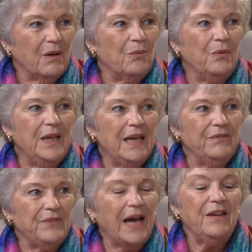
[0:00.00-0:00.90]
we
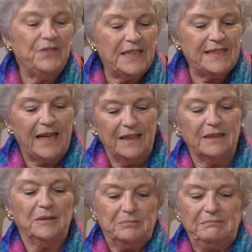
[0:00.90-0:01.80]
have I have
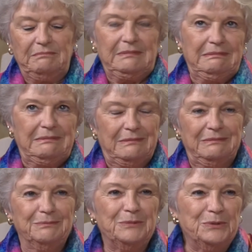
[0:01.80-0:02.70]
decided,
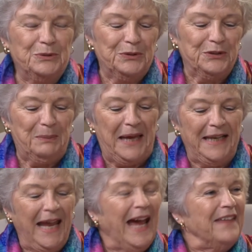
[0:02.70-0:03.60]
good or
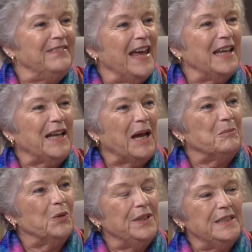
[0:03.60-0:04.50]
bad, that I'm
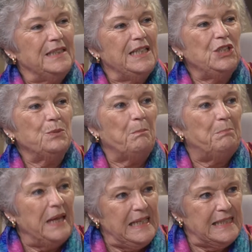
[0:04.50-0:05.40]
going to teach
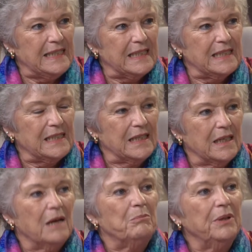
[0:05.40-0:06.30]
basics
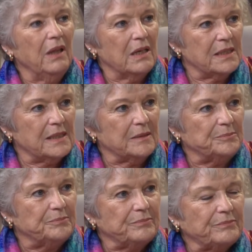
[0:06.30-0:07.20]
plus. Uh
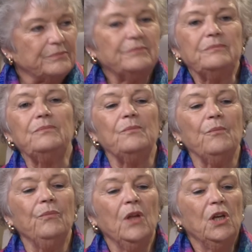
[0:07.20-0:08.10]
-huh.
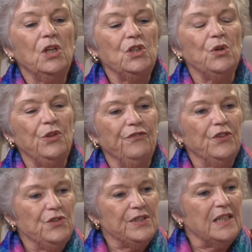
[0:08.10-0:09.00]
So the
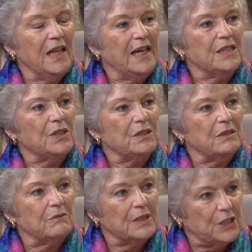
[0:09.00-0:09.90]
first class was